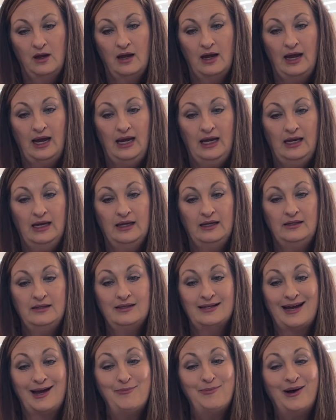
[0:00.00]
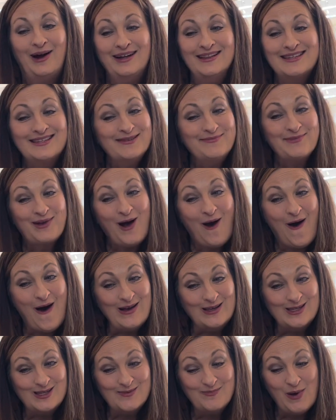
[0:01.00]
and I bought some
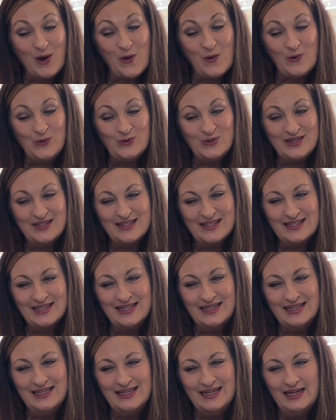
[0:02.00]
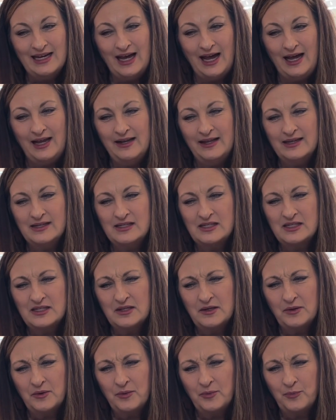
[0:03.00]
cosmos and this
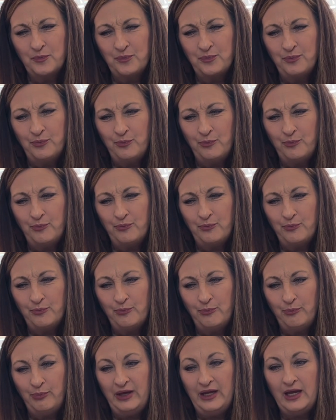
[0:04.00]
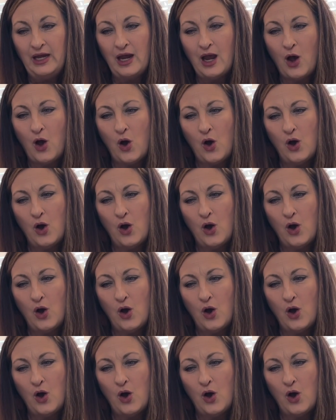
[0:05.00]
picotti